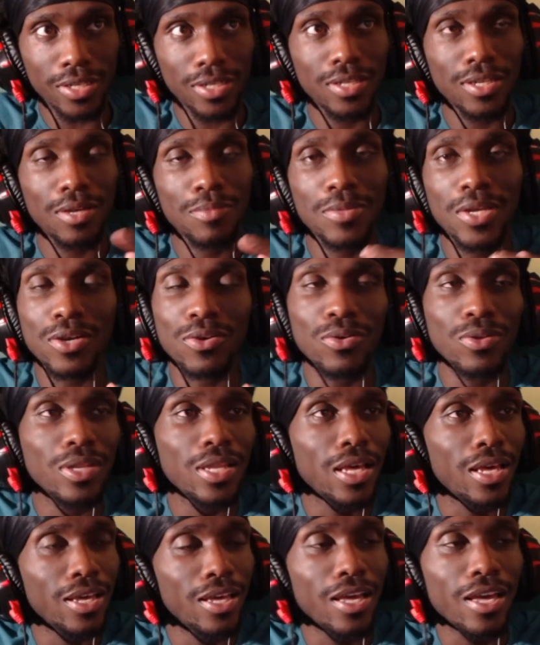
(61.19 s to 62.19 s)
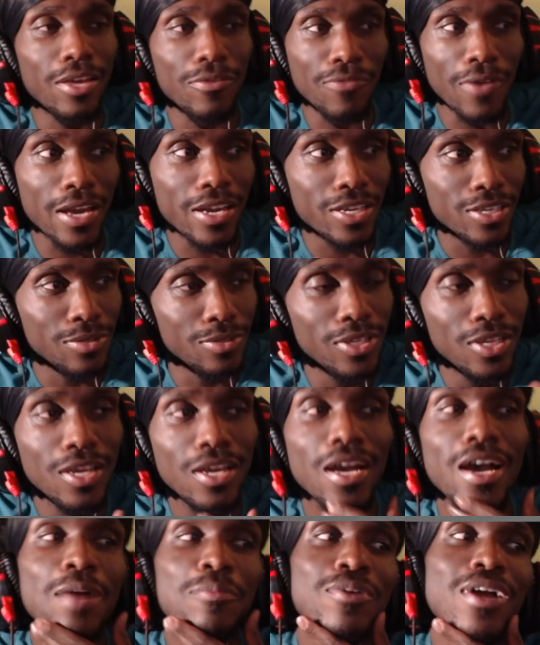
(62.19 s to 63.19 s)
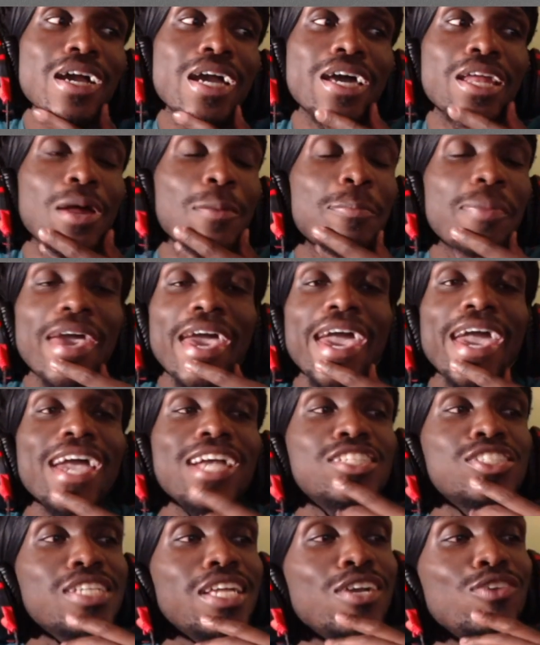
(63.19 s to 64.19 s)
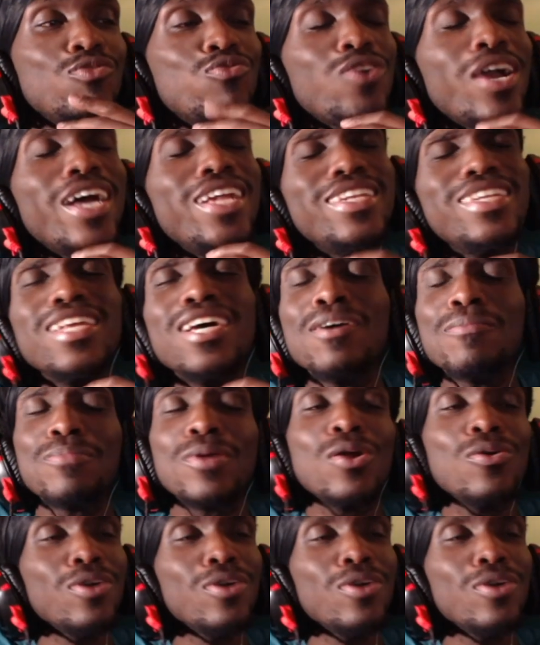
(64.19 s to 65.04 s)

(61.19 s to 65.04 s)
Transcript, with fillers: I'm not gonna lie. If I could, bro, I got a patch like right there, bro.